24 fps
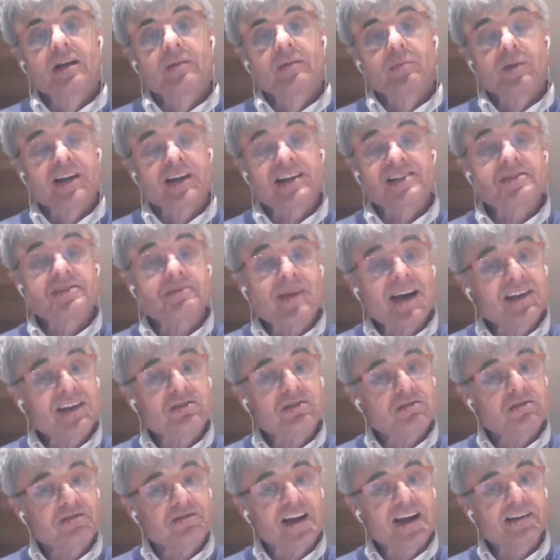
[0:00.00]
But as a matter
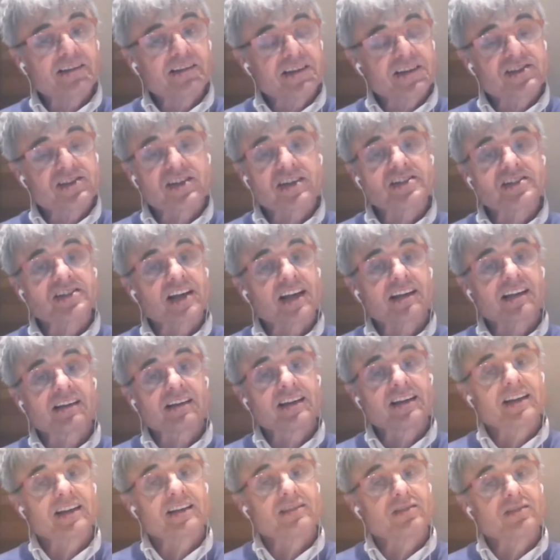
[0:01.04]
of fact, it's
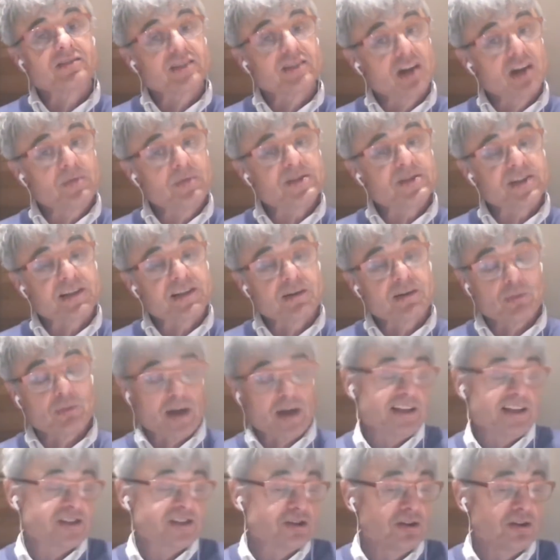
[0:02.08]
exactly the opposite.
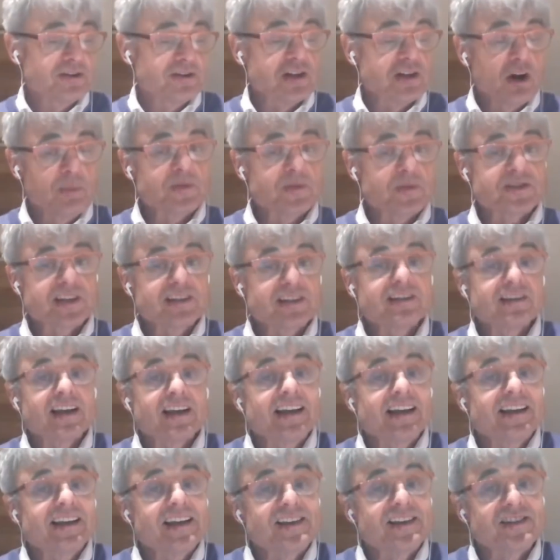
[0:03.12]
Well, it's not the opposite.
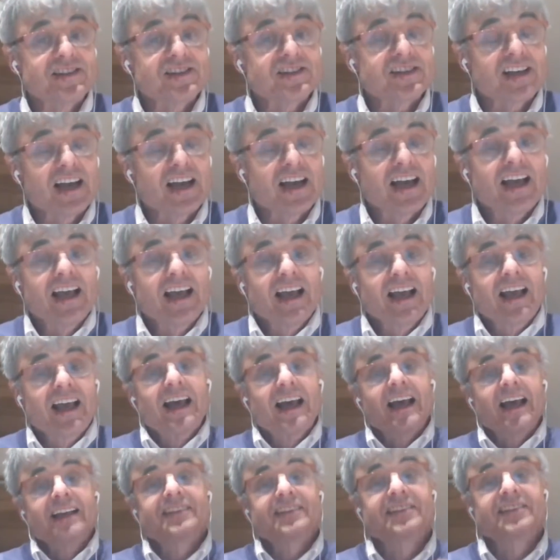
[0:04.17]
It is
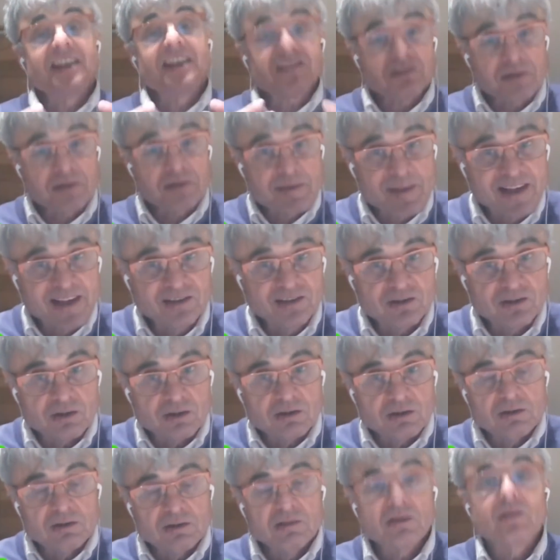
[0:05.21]

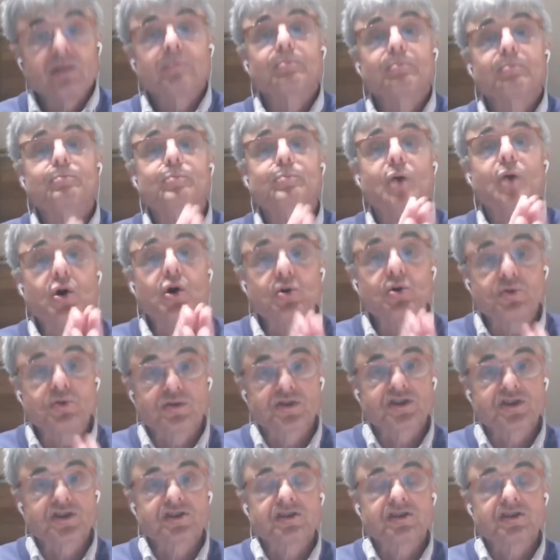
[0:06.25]
detrimental, both